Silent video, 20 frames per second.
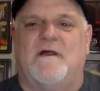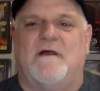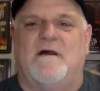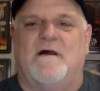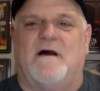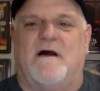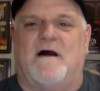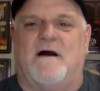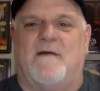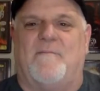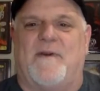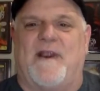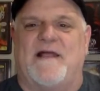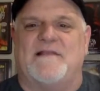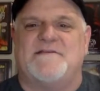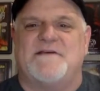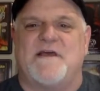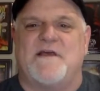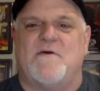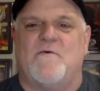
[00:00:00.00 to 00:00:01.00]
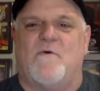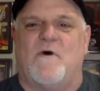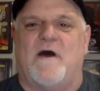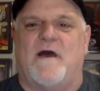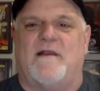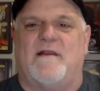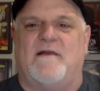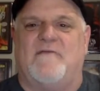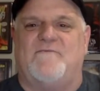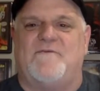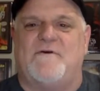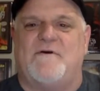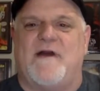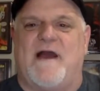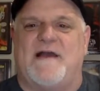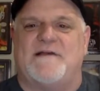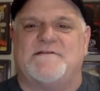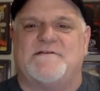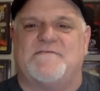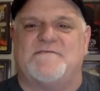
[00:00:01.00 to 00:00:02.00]
But I tell you what, if you
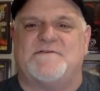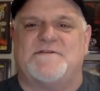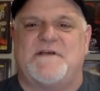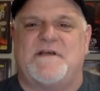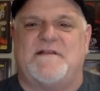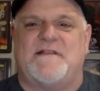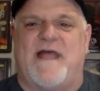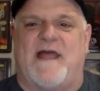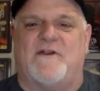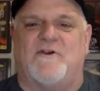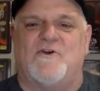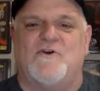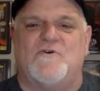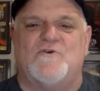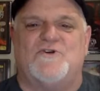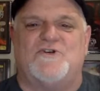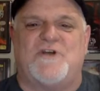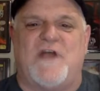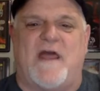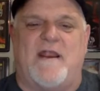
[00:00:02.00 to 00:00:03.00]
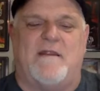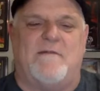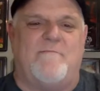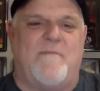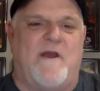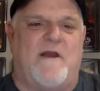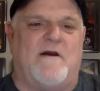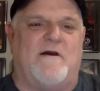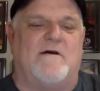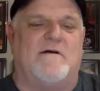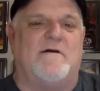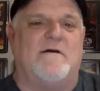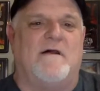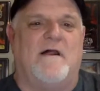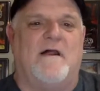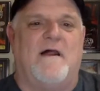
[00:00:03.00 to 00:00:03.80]
guys have seen that new Shannon Mayer